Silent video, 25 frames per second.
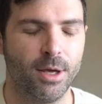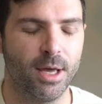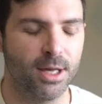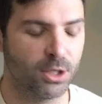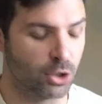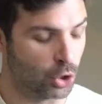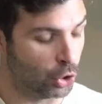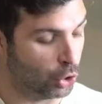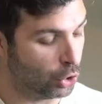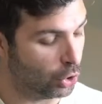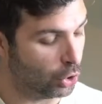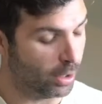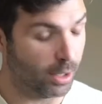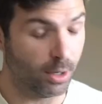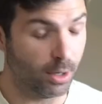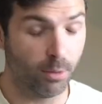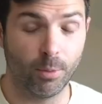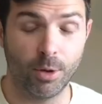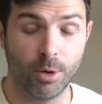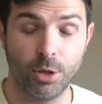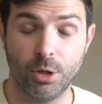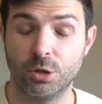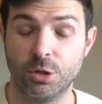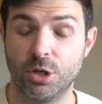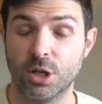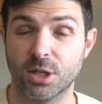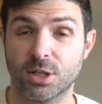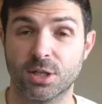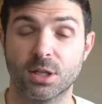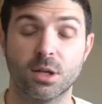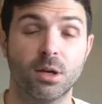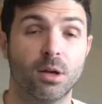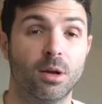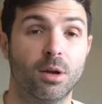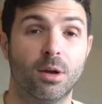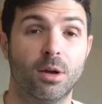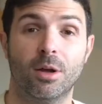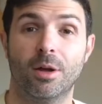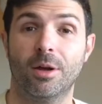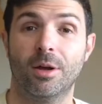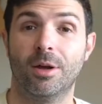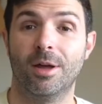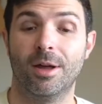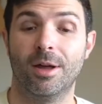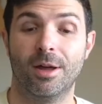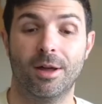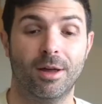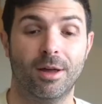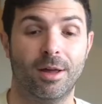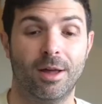good when you just
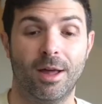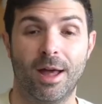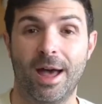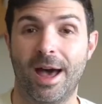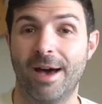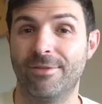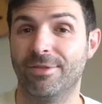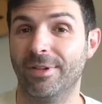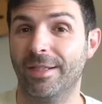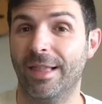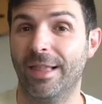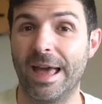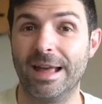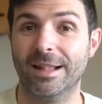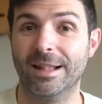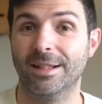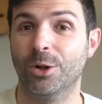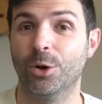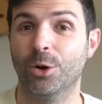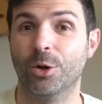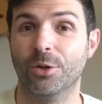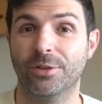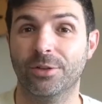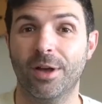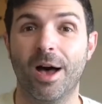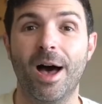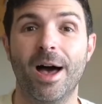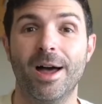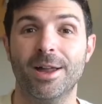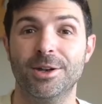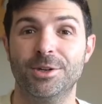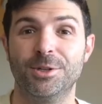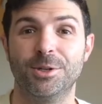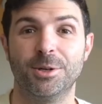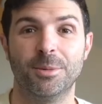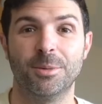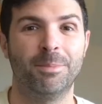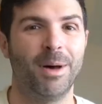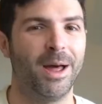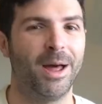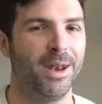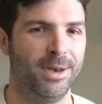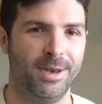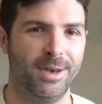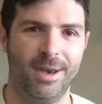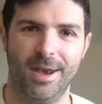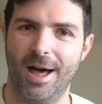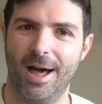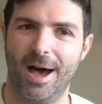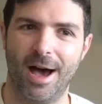have a light little touch, but
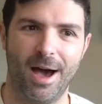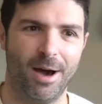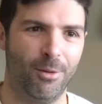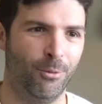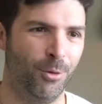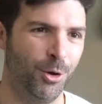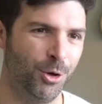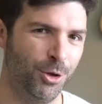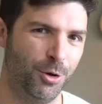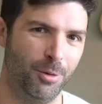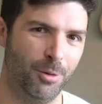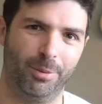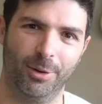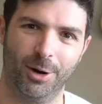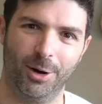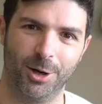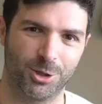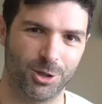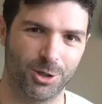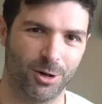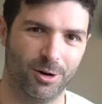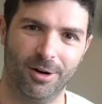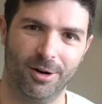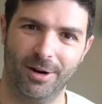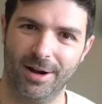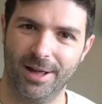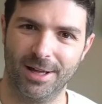not when you push hard.